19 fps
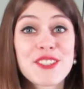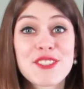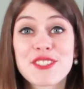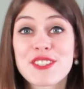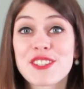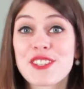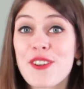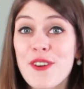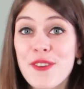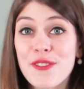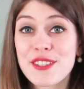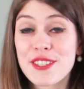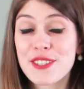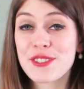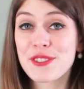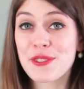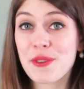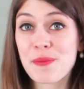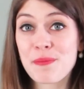I just love
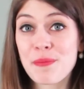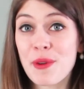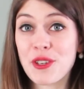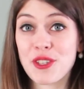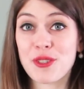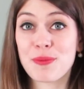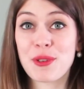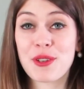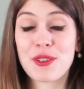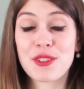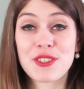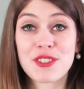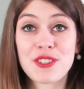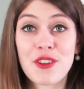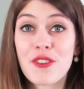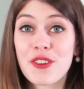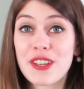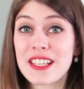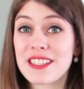this so much because
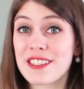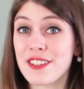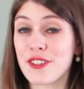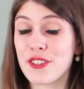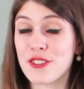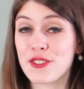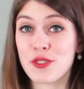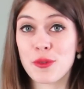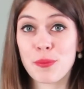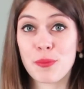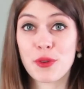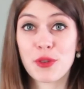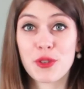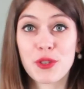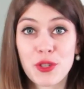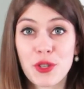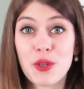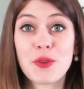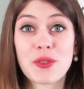donkeys are super
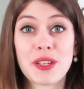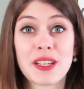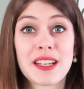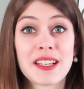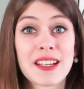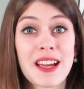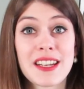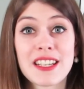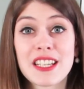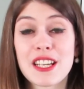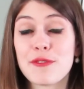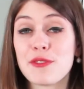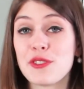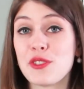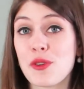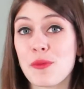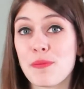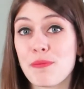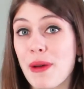cute and it kind of
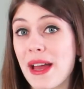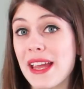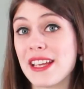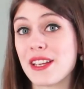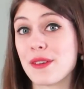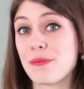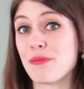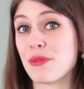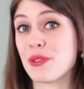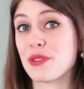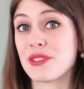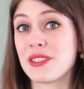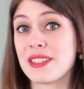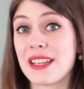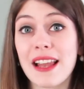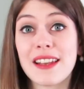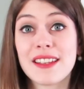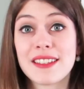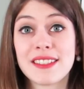gives your bike a
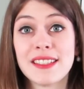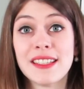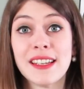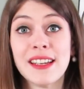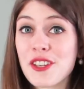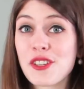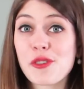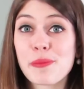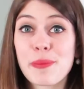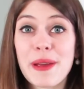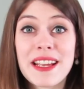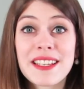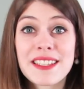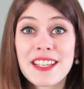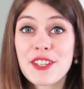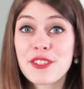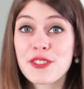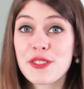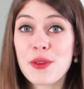personality. Your bike
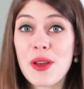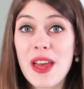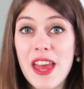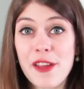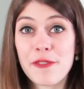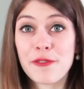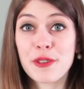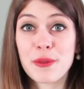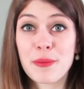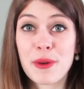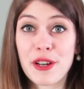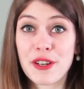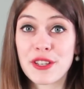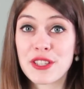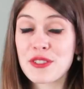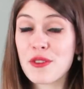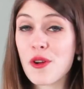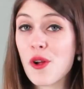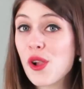takes you everywhere,
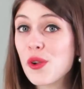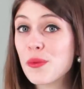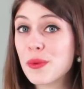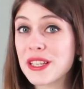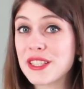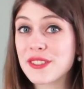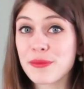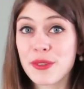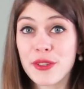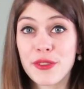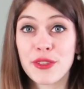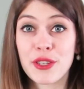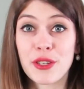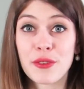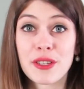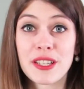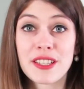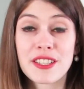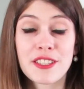it's always with
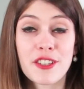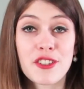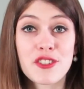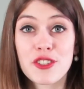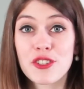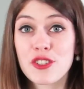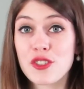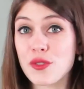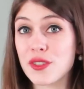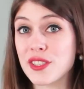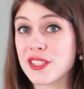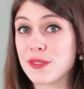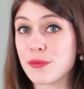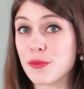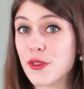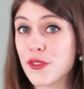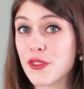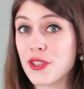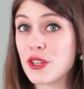you, and it's such a
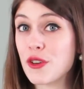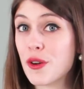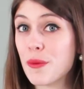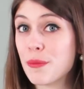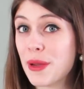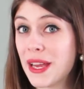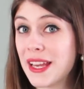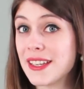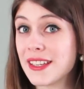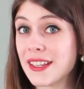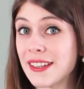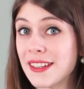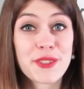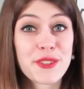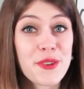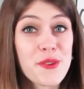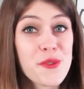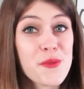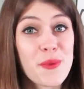trustworthy companion.
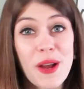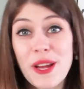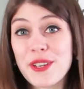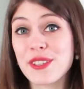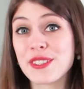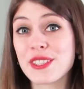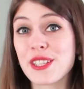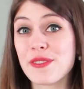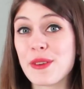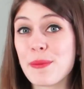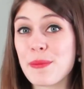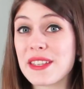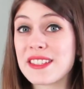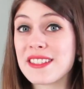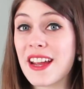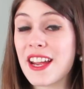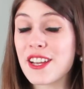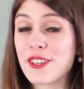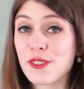So why not give him the
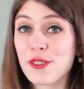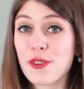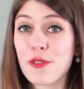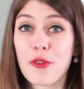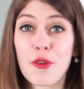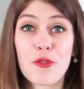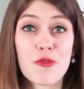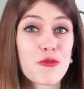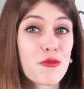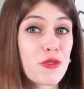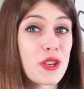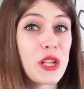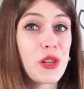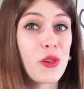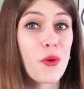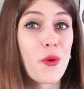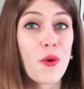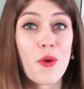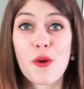title of a
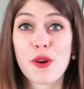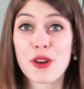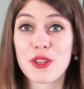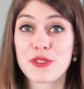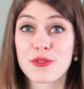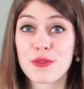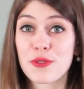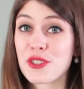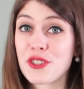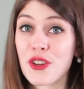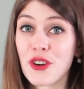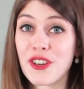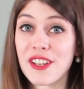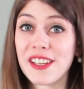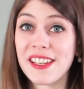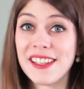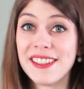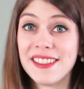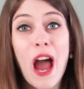real horse or
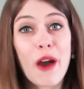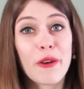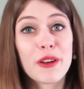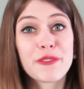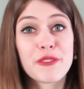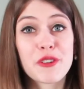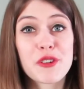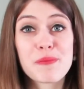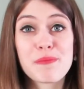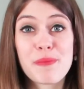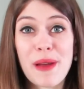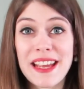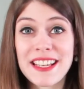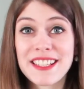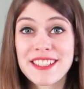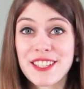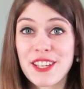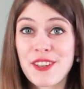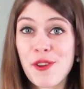donkey? However,
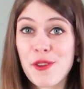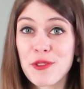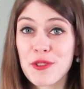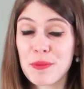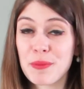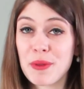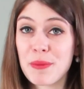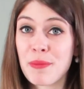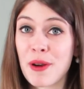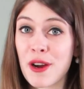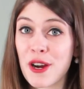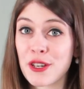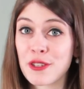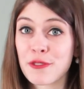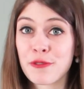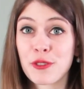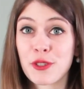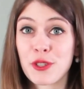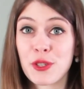bikes can also be
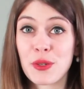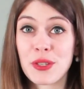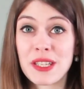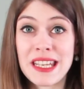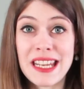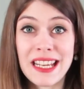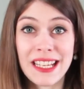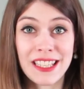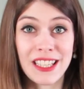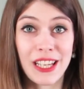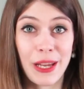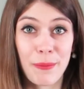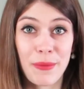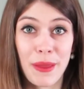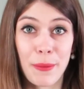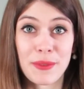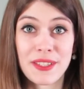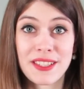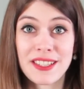part of a cute
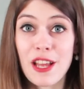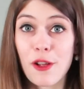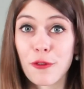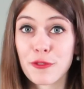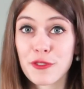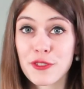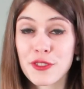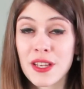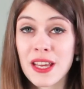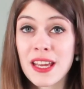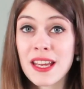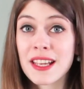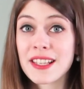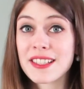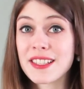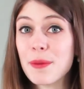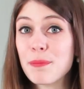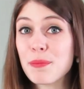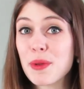nickname themselves.
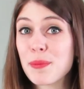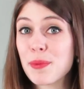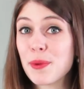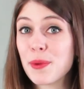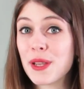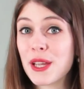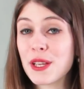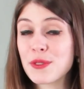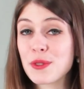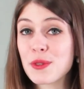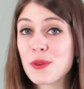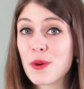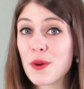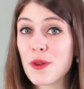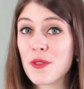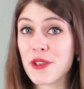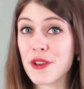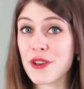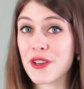Some people like to
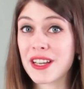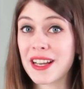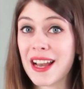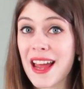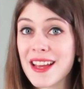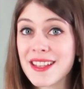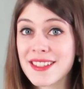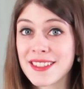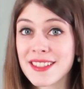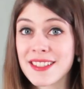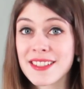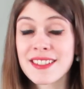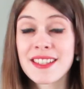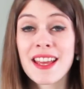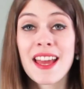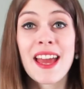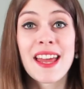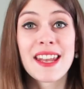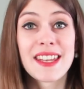call their
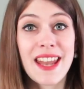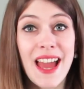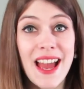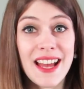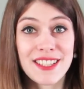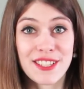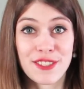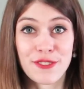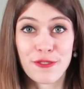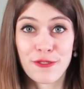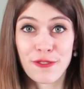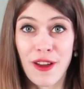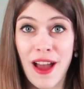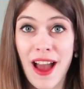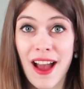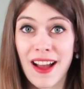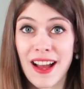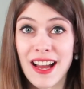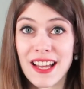glasses
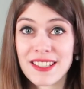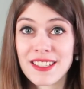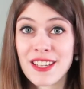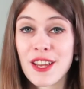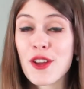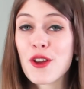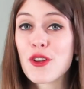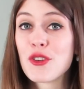Nasenfahrrad.